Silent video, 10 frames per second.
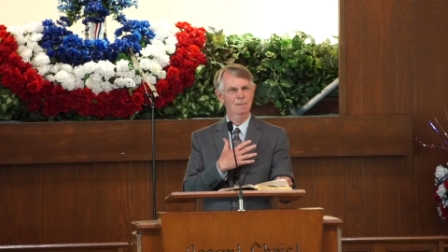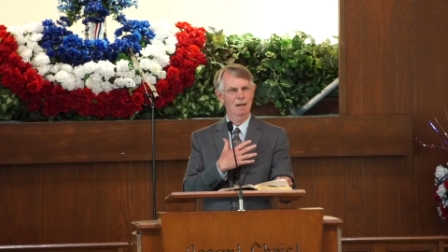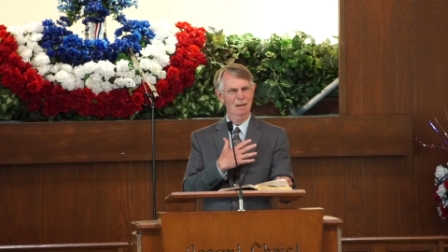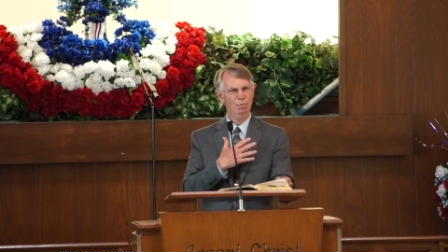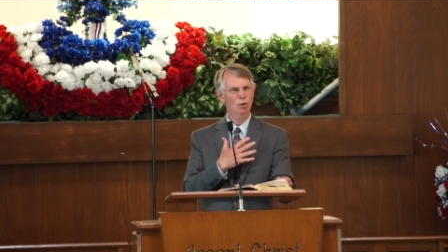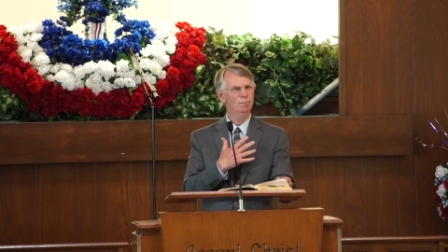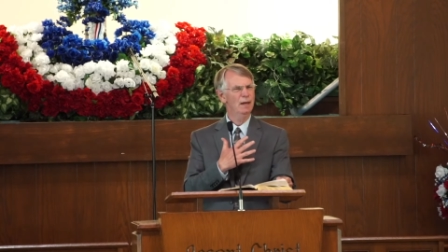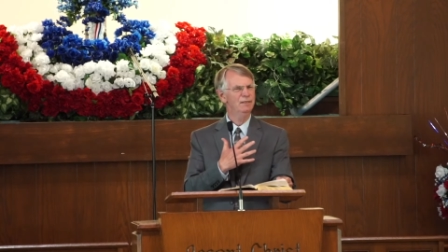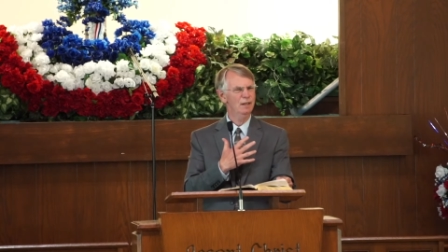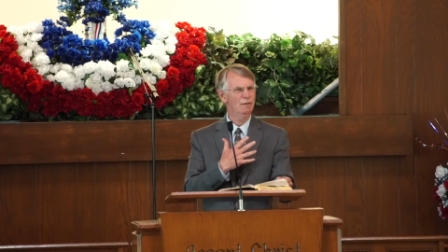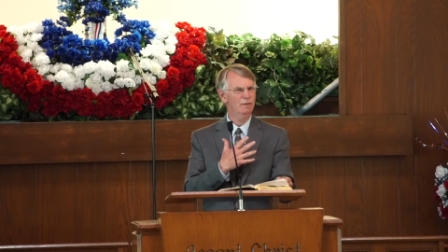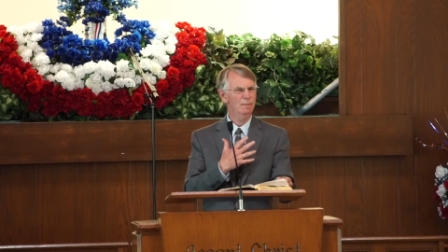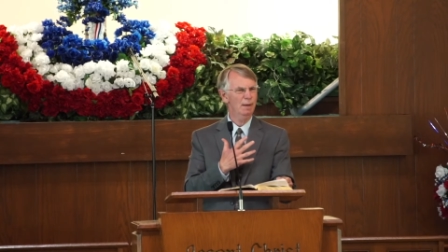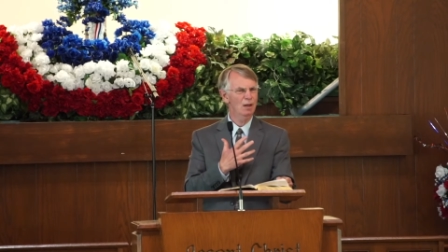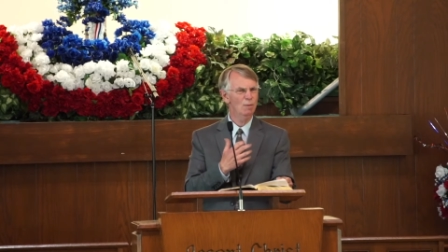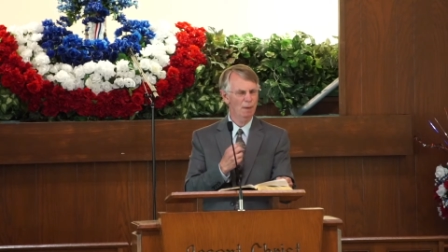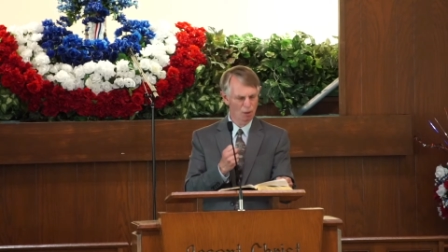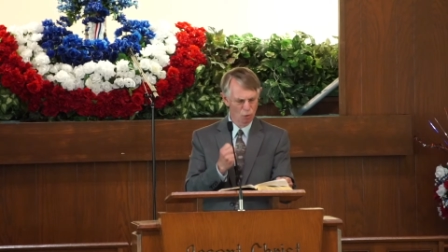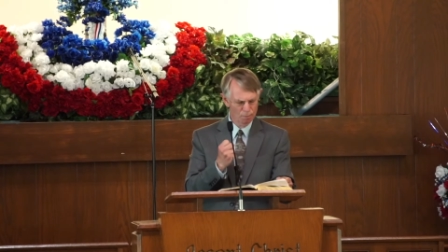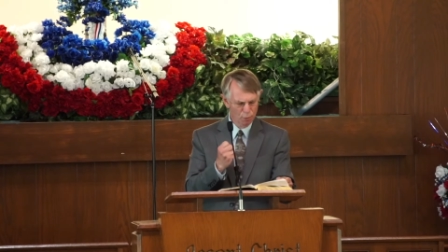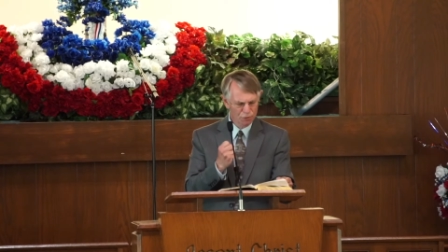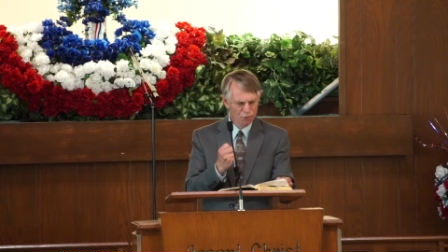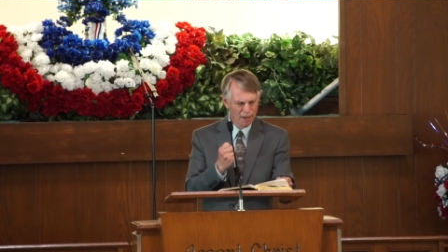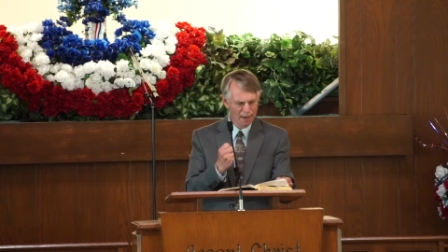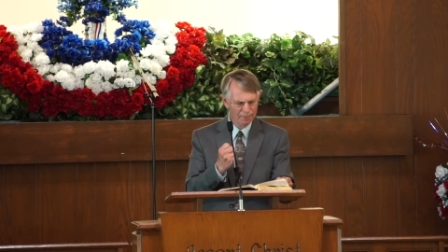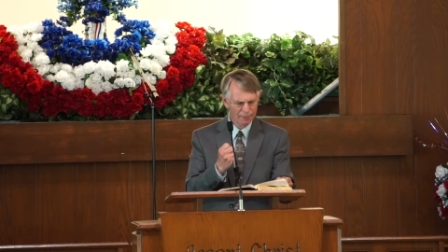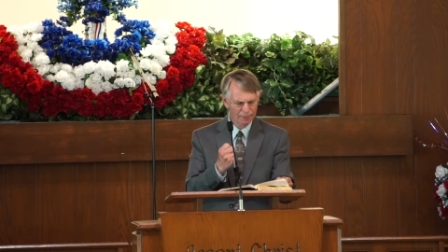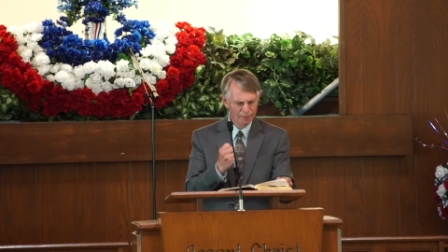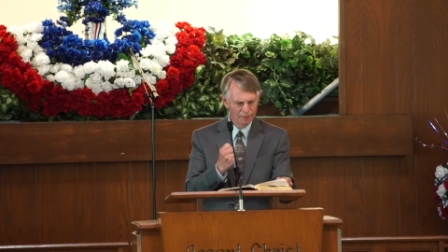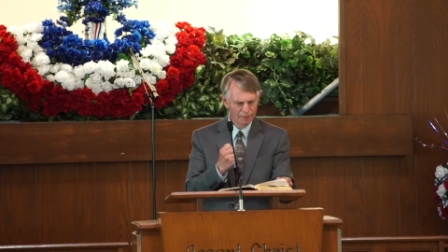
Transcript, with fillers: I pulled myself up by my own bootstraps.